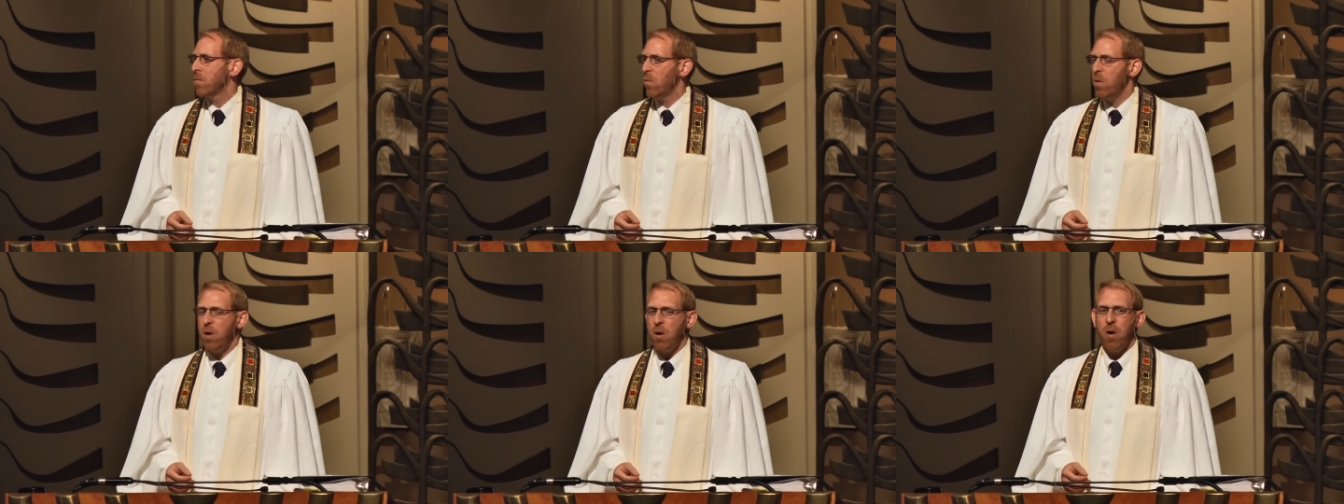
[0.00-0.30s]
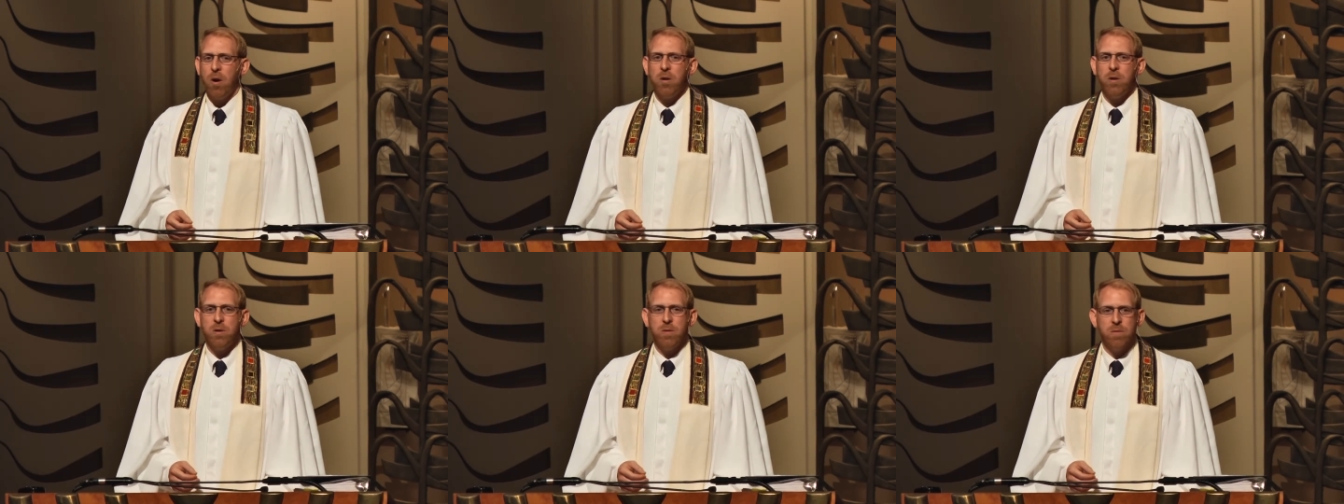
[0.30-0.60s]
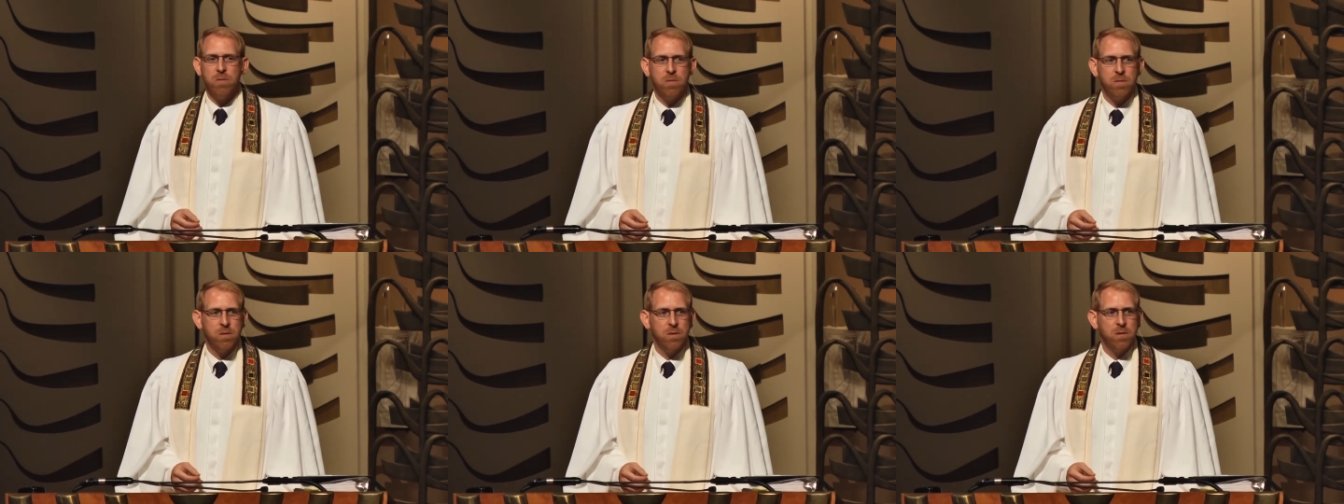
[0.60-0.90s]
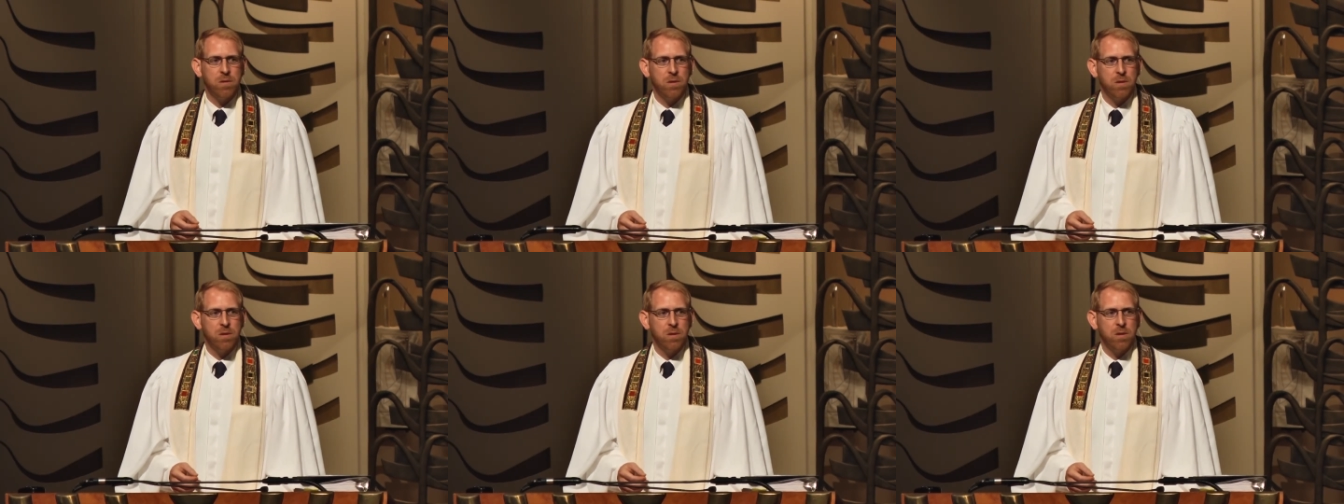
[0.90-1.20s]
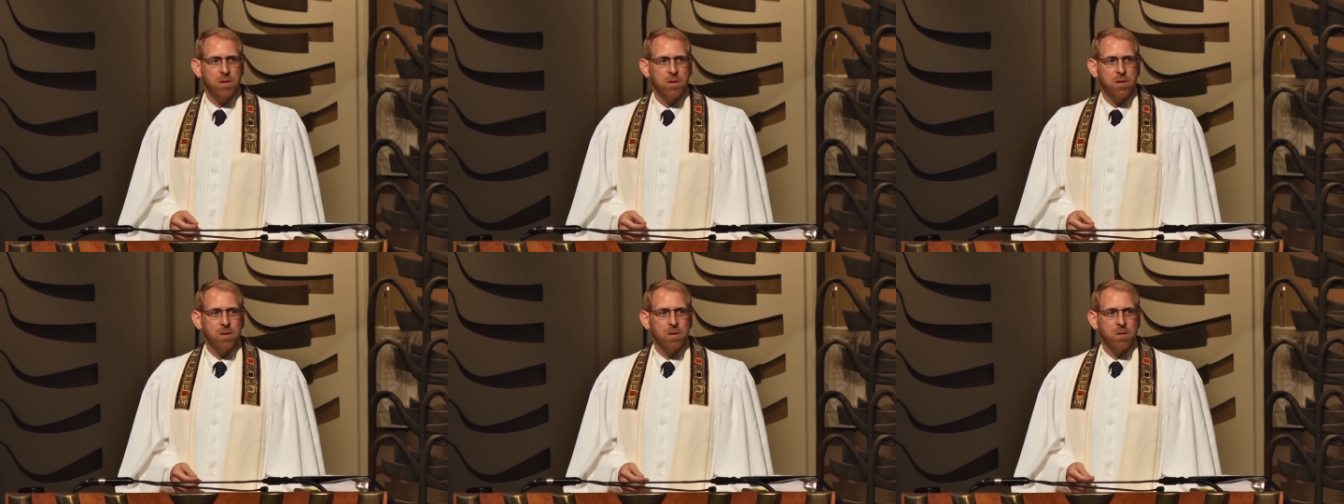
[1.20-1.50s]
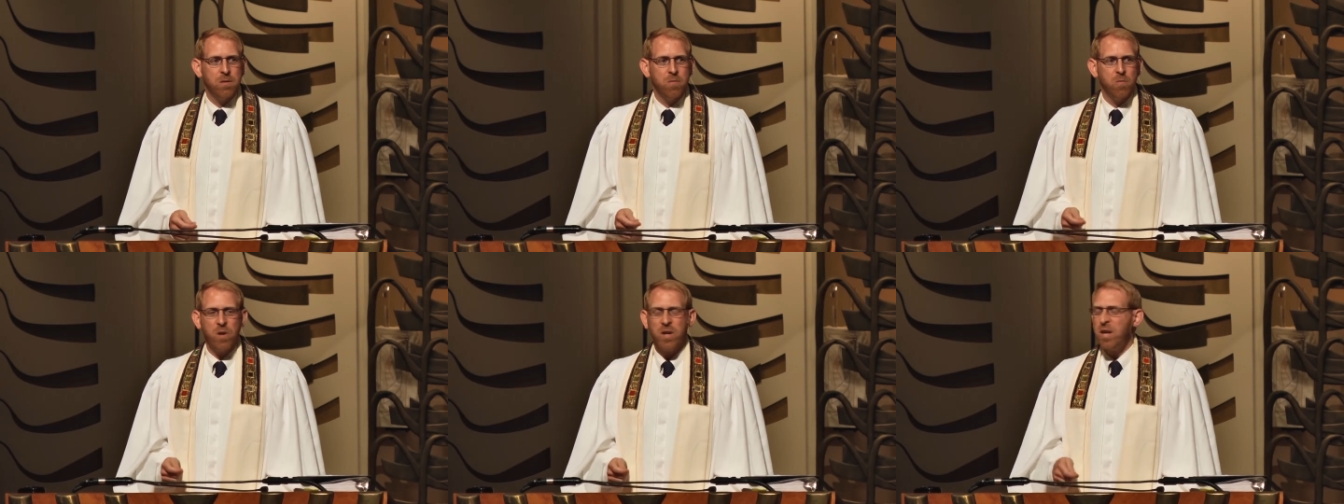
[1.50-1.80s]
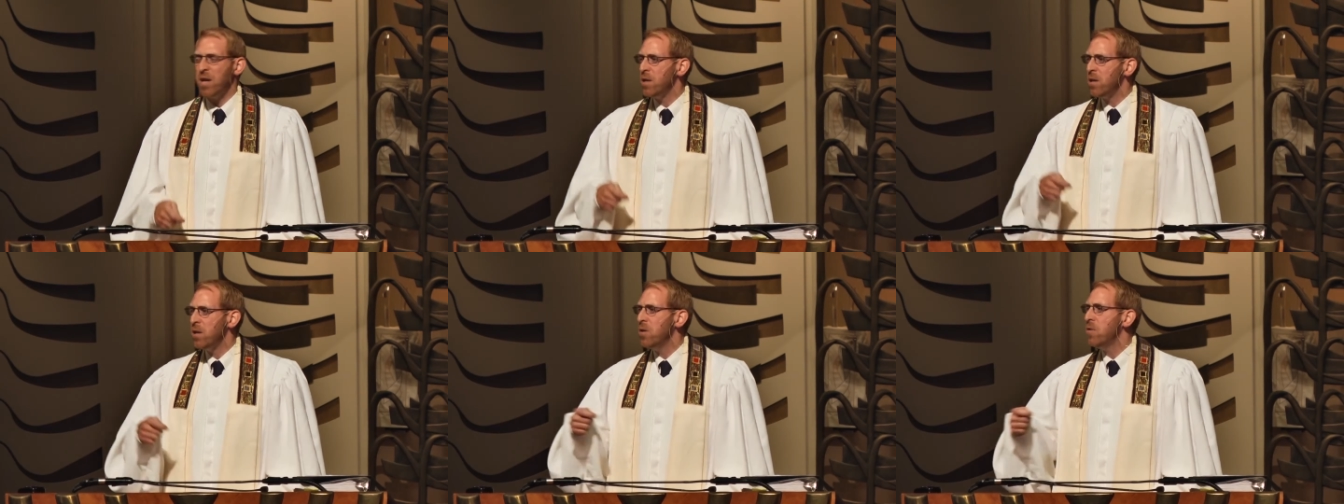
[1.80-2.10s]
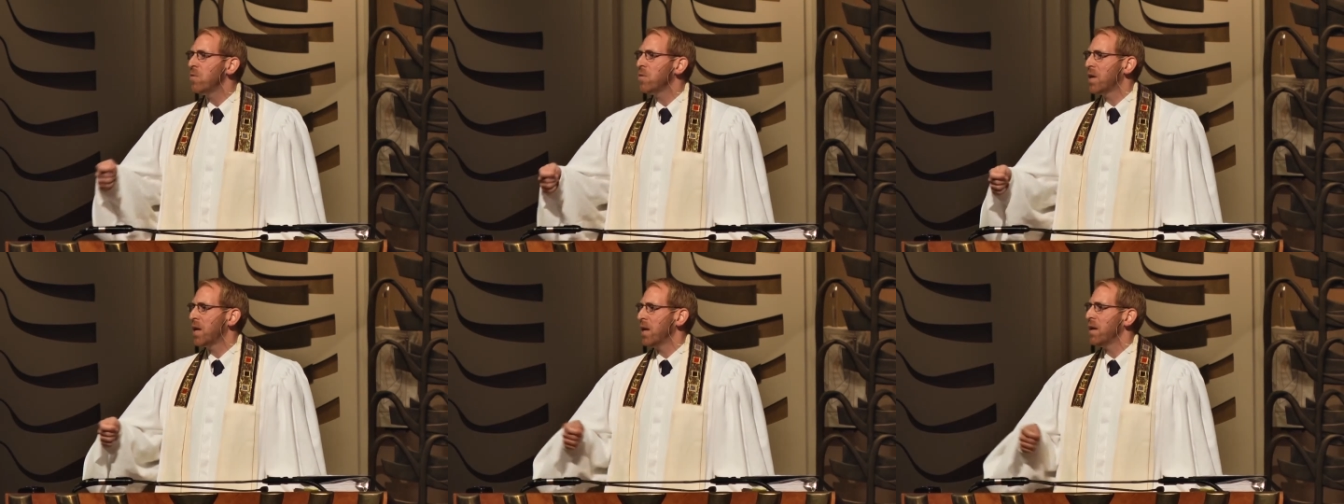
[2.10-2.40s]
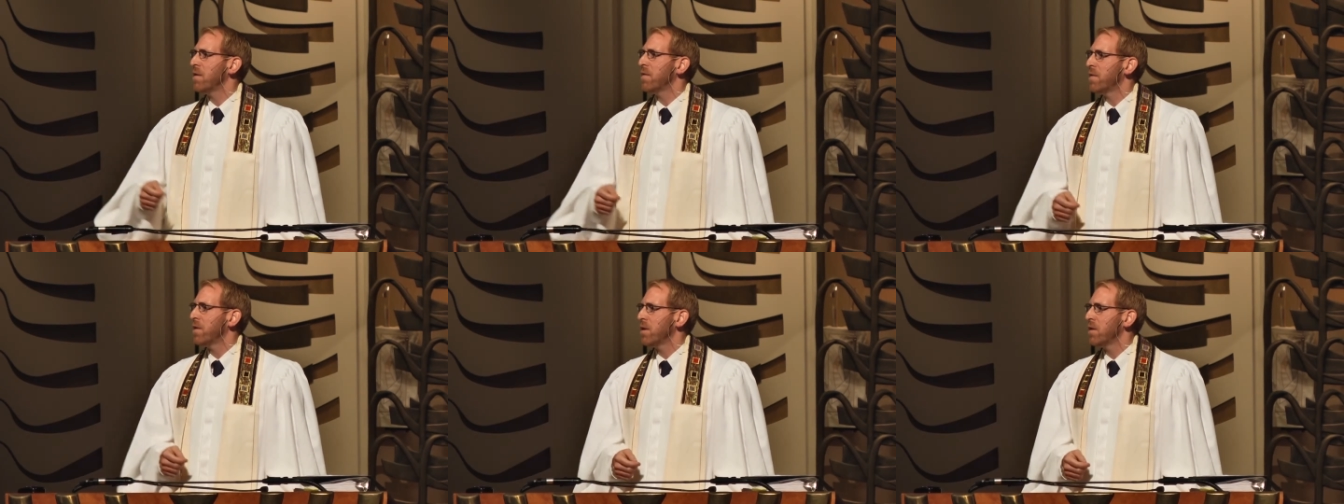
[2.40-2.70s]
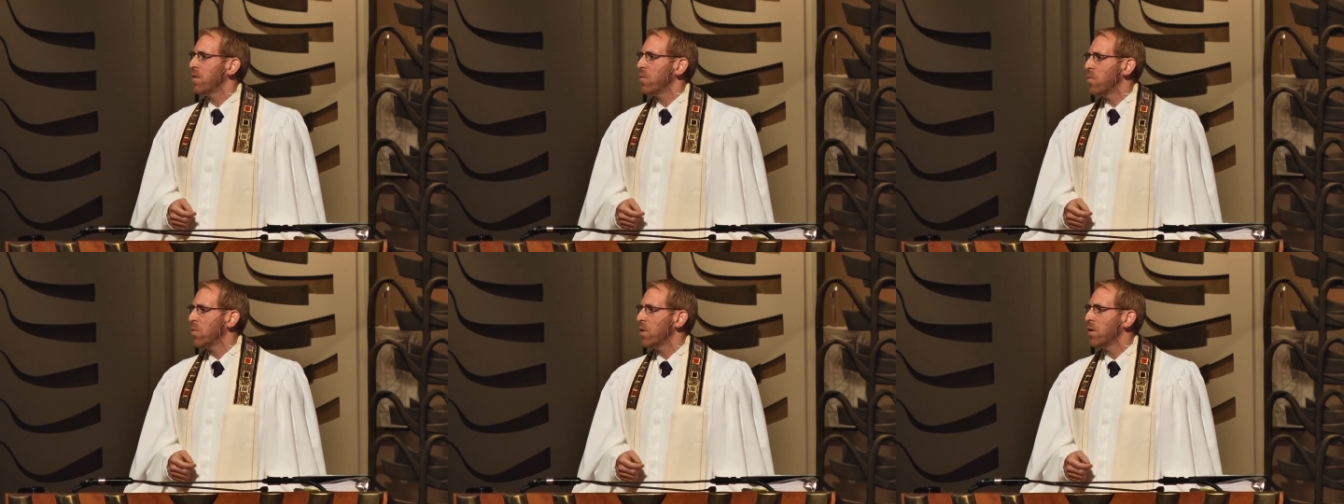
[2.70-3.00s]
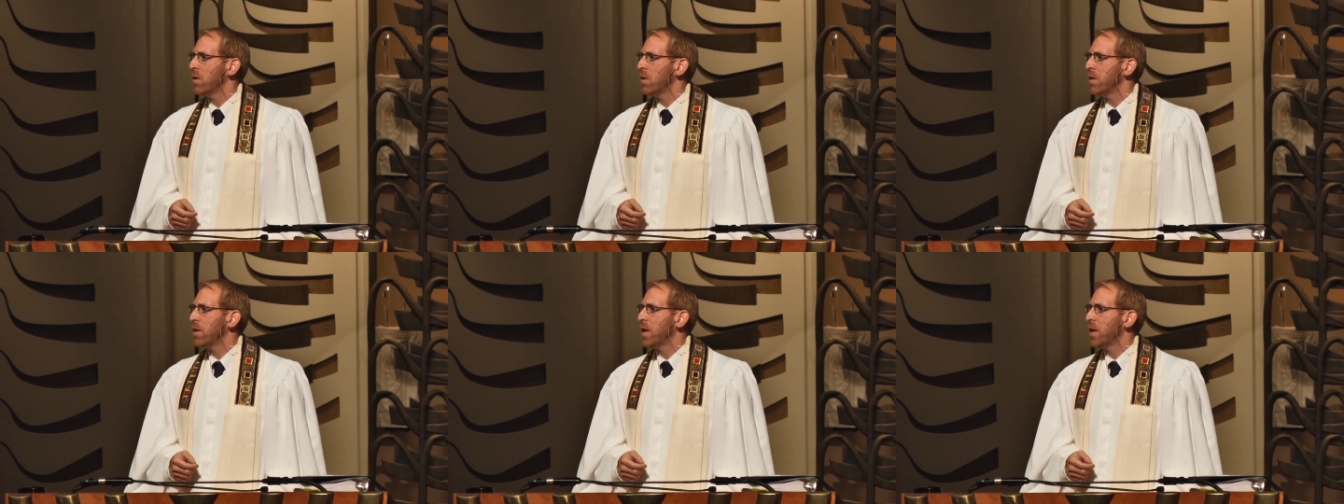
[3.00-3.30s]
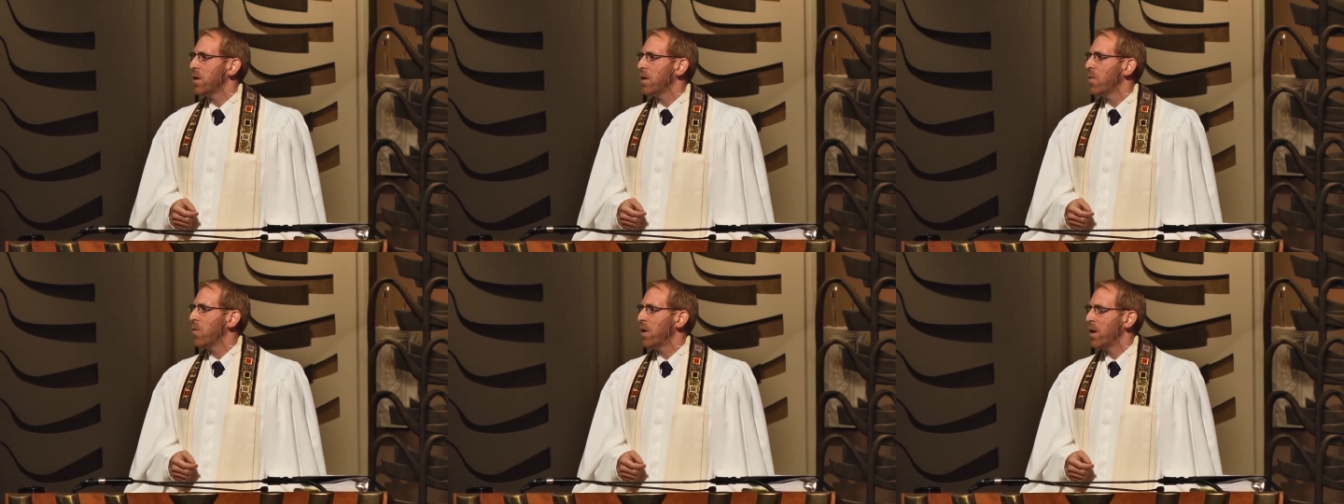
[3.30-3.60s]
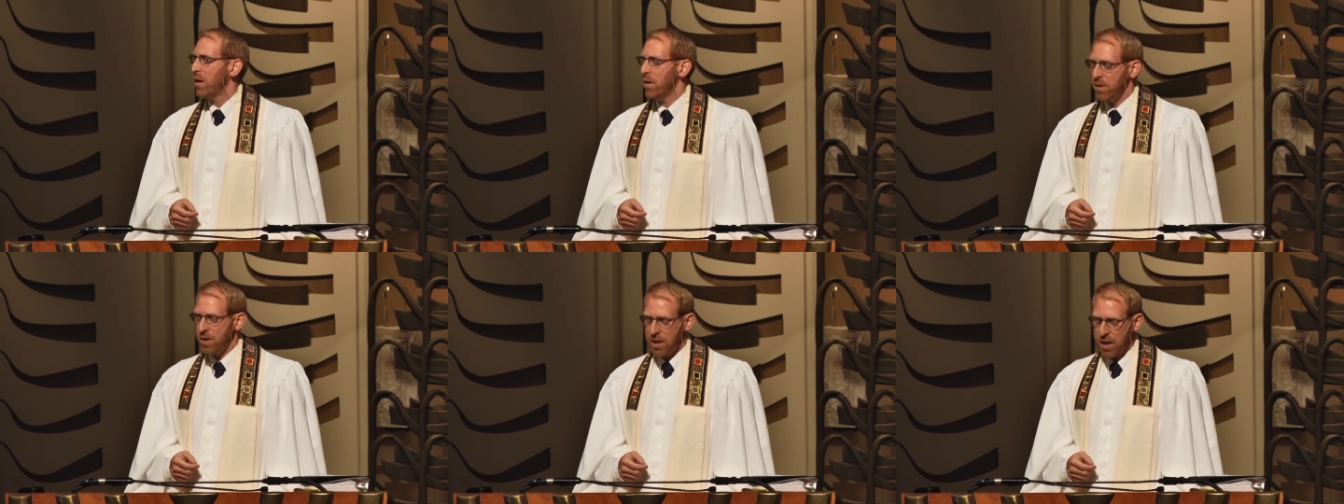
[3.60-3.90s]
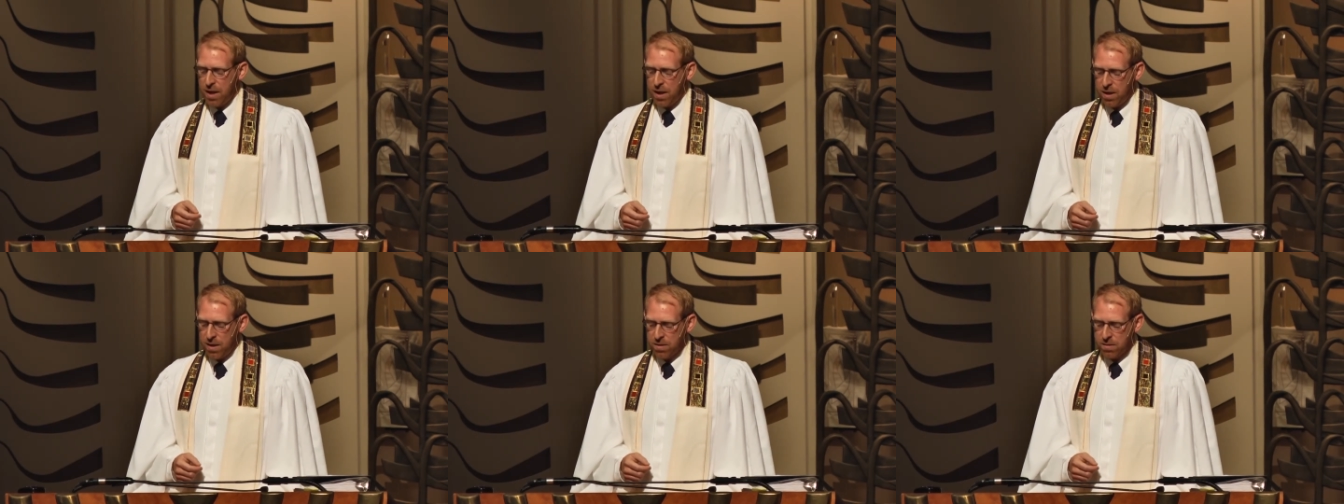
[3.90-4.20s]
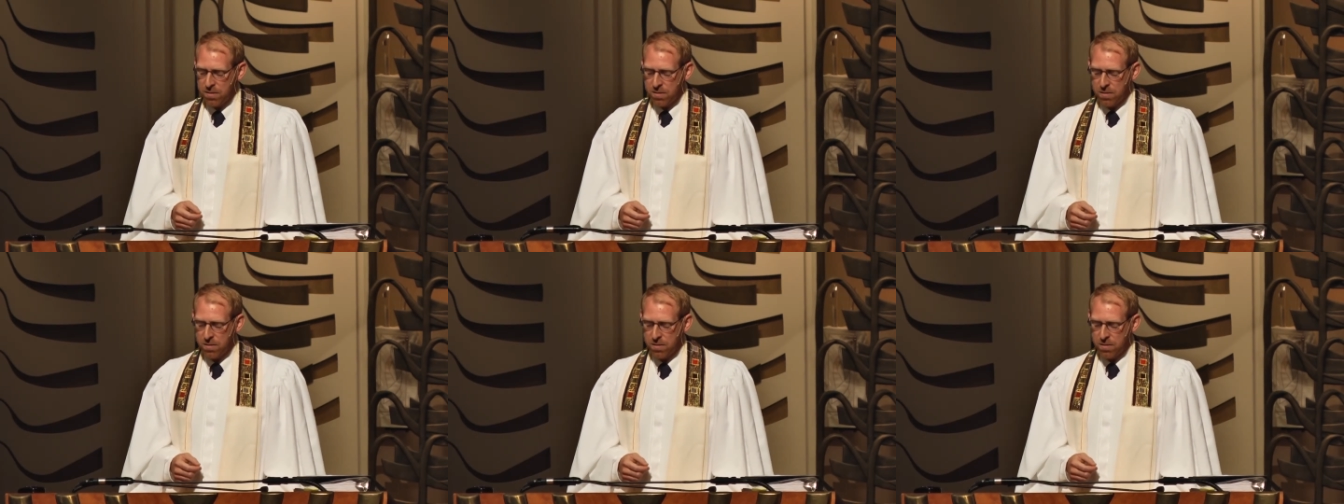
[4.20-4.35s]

Where are you? What can you give to the world that no one else can?